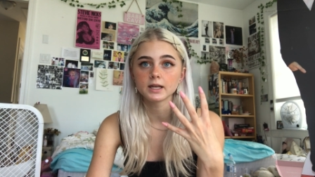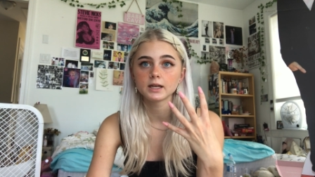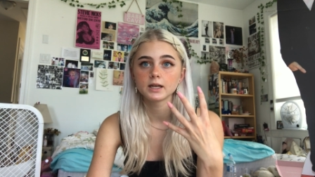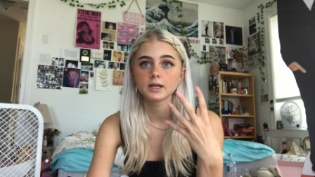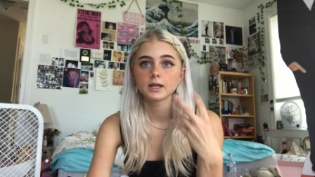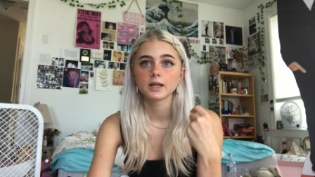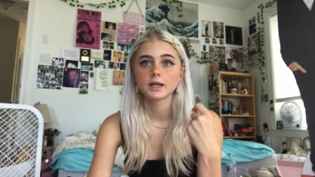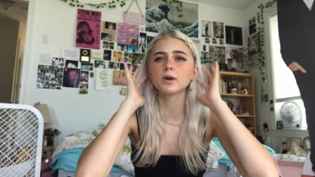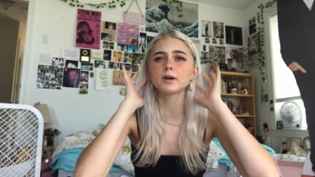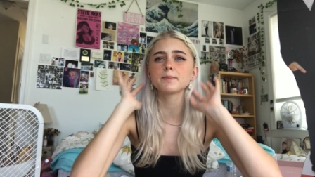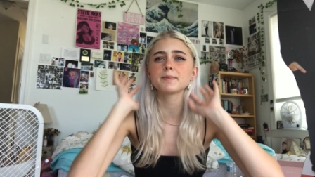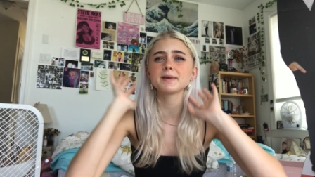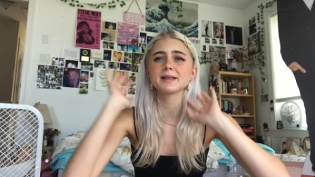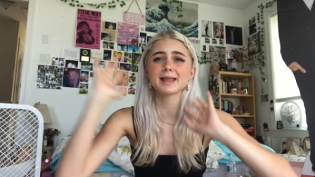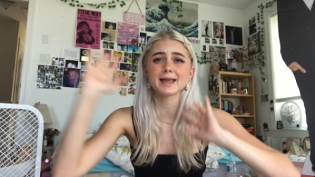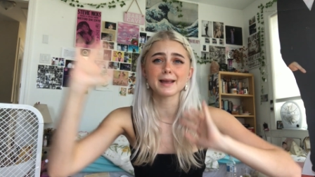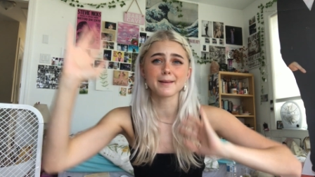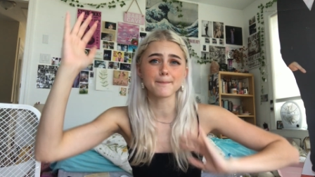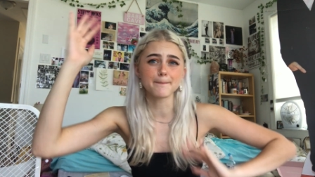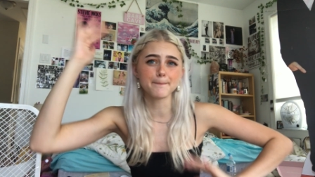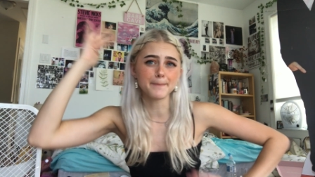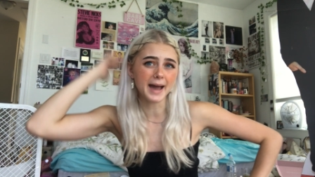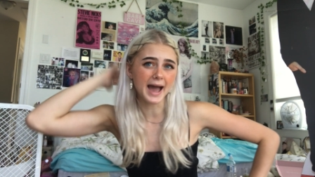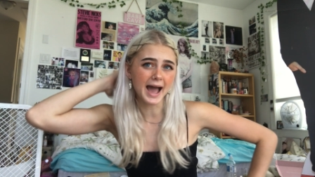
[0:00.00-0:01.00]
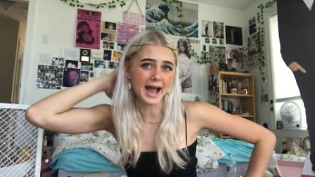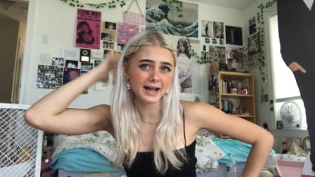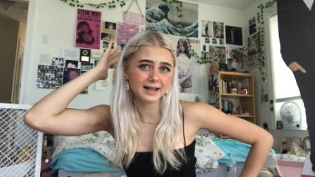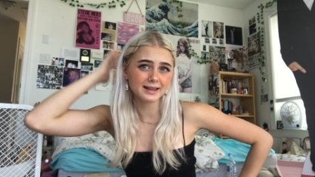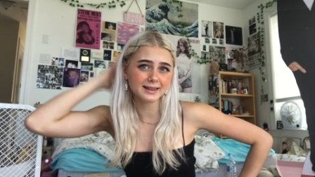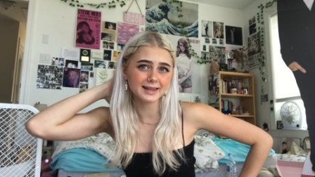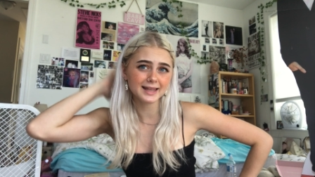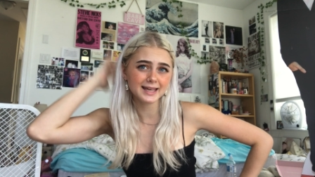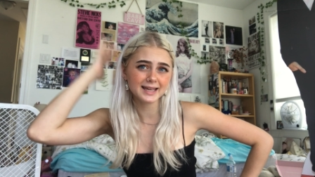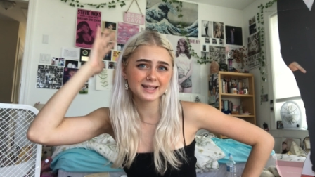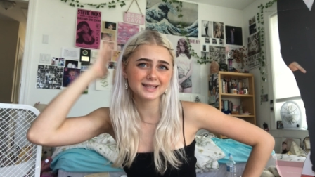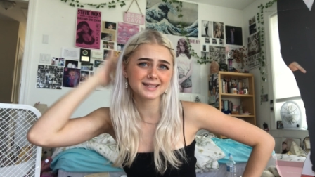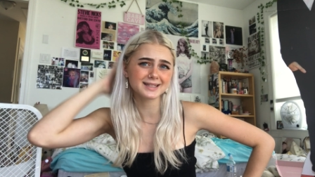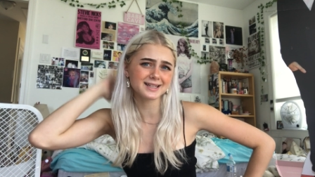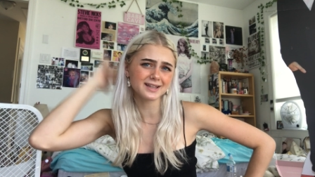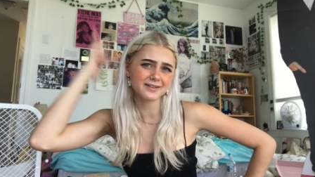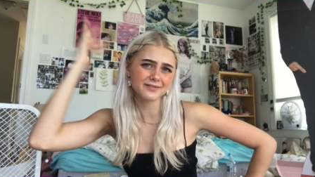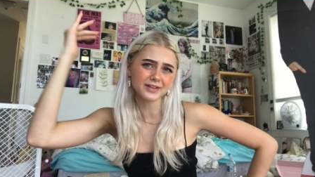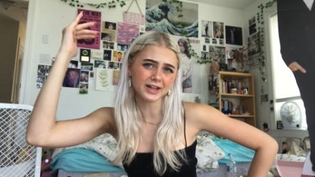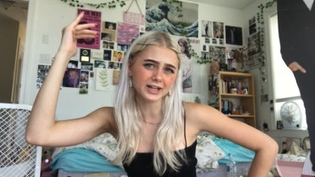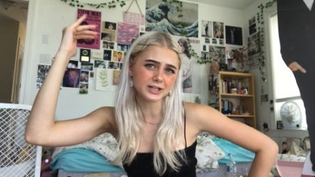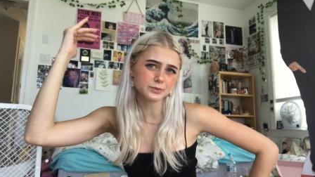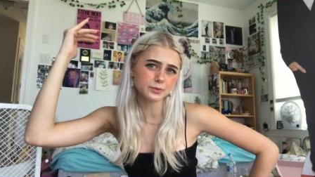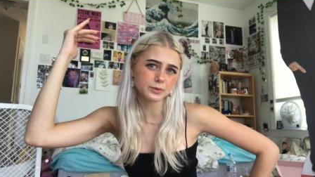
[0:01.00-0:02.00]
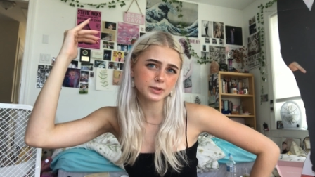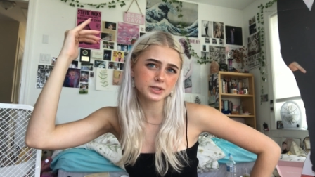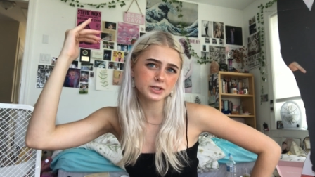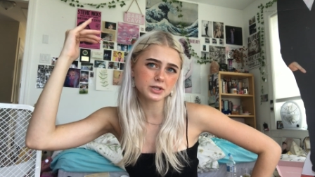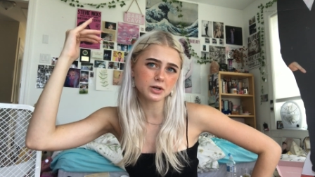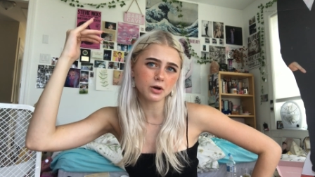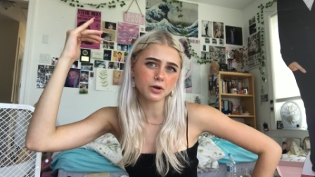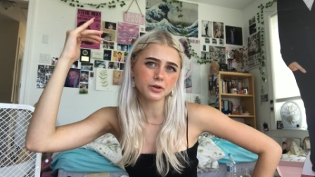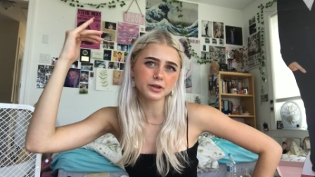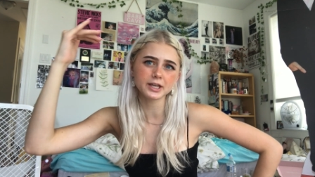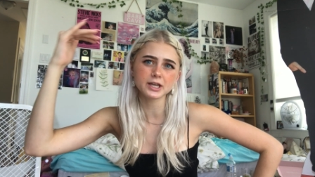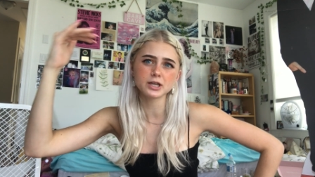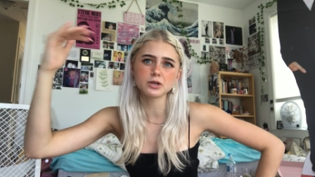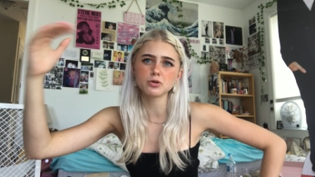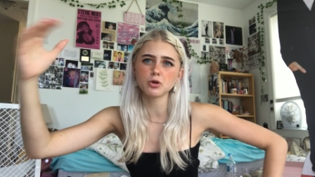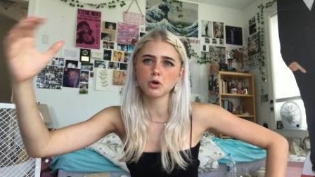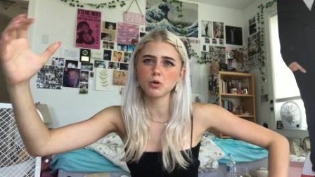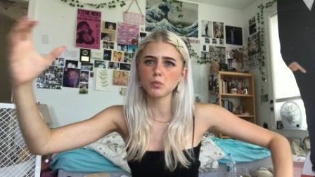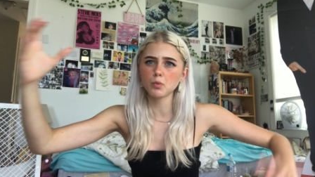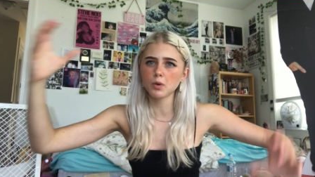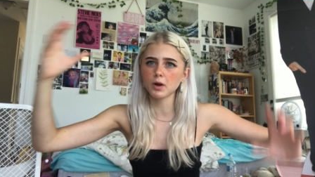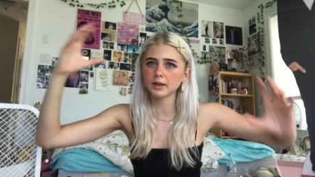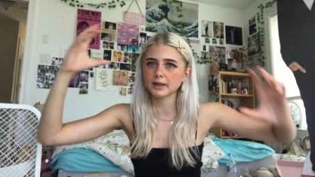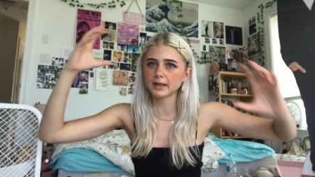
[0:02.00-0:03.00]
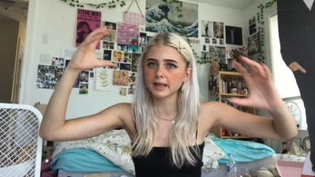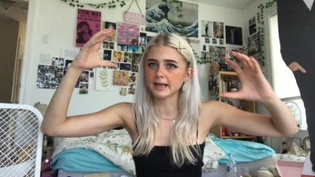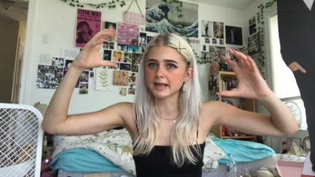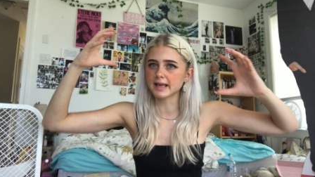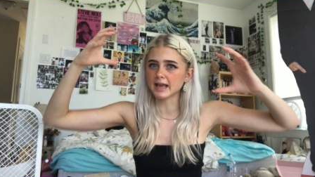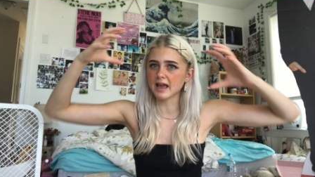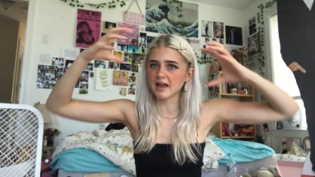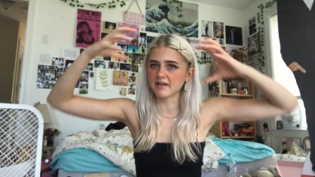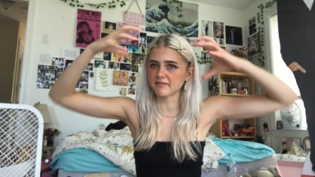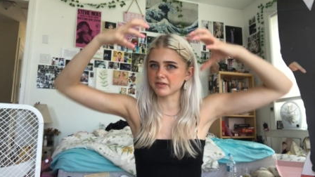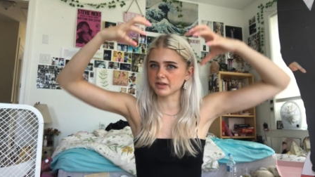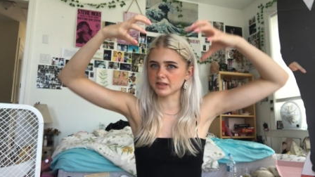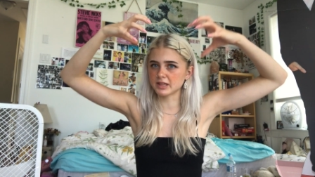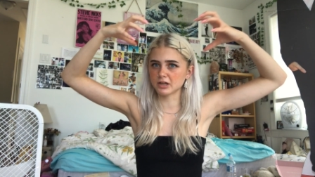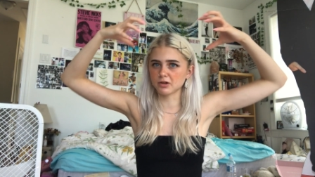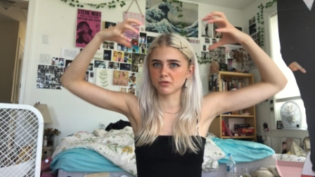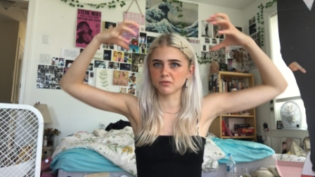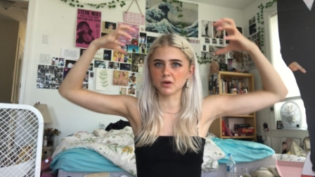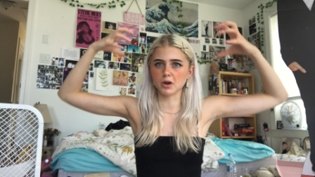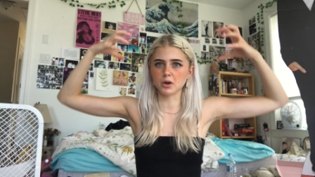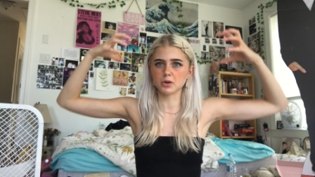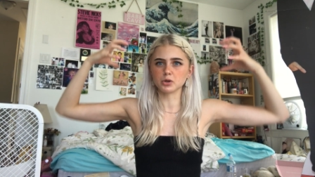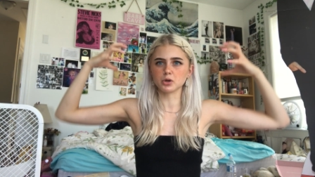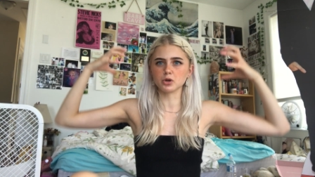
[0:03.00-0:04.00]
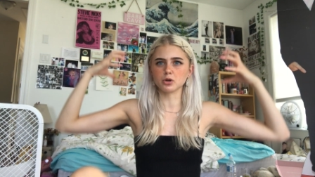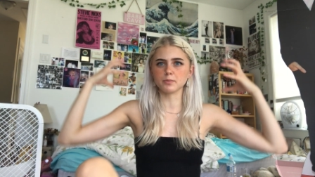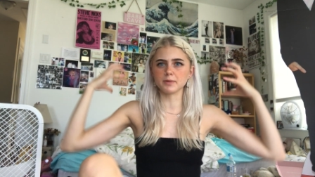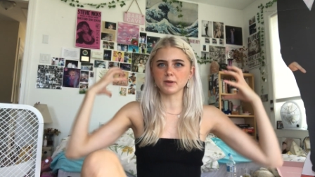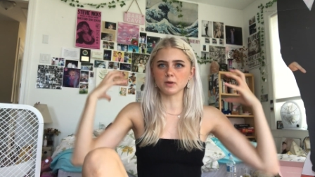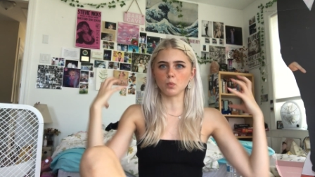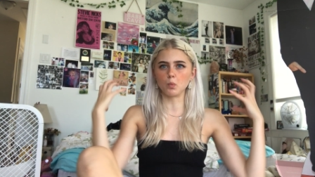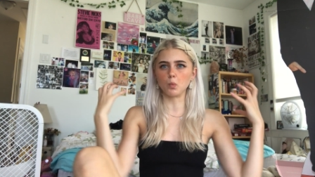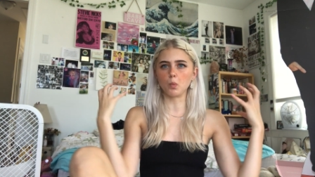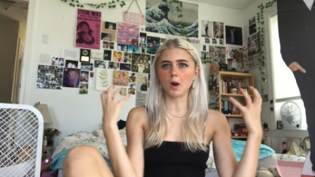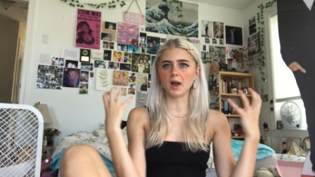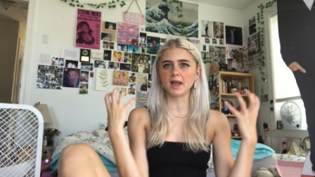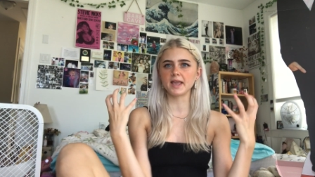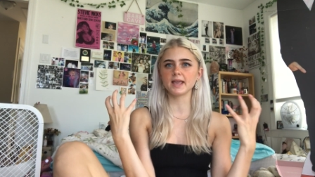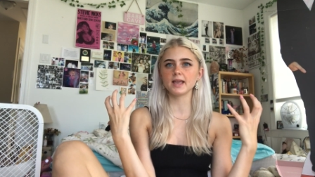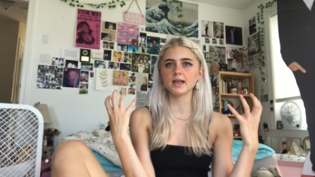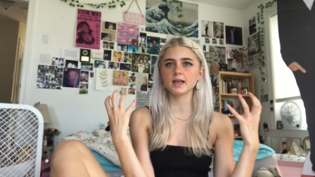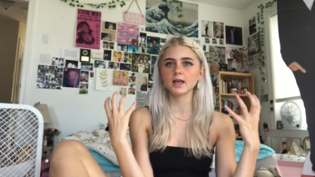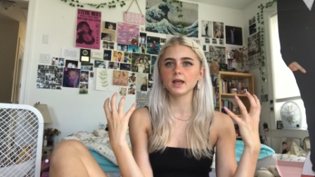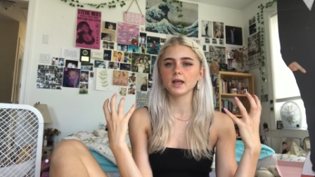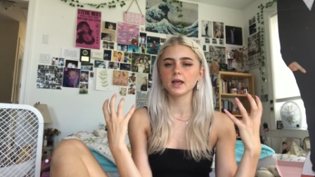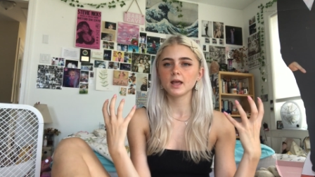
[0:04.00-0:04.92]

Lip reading: You want to be like backlit, if that's what it's called. Like you don't want like everything around you to be white.